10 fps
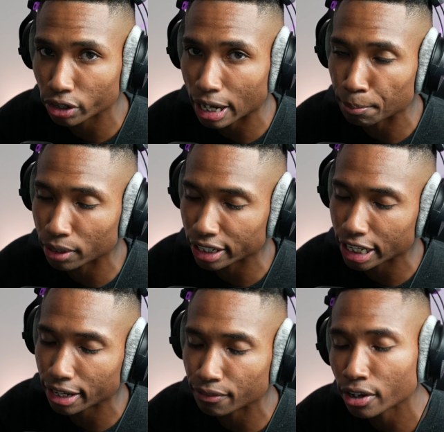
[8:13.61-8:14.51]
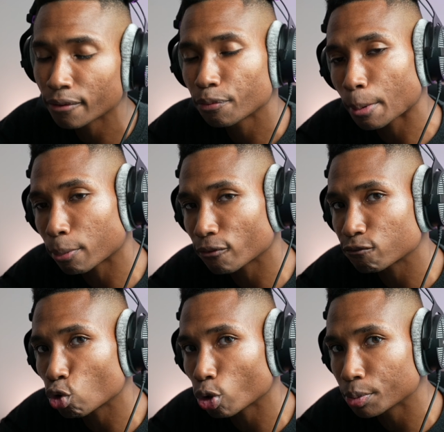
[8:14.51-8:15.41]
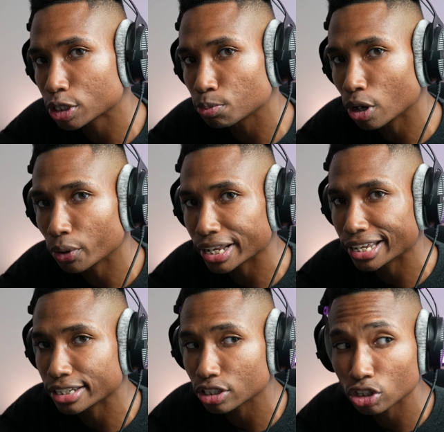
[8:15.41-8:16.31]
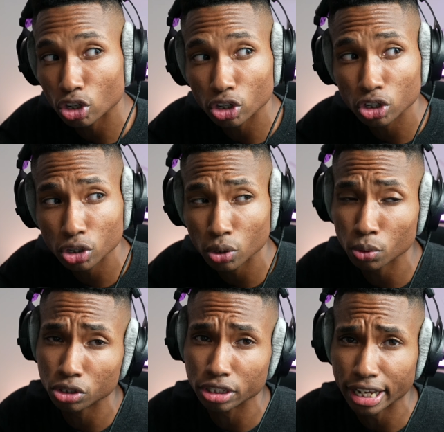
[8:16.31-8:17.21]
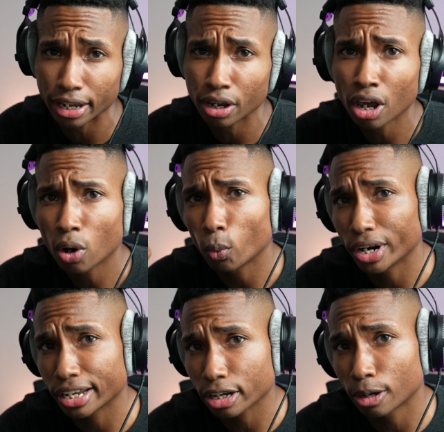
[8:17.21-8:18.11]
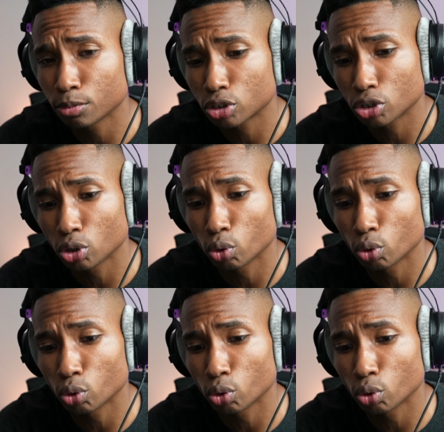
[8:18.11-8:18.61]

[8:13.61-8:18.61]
I believe the performance mode is the huge thing when it comes to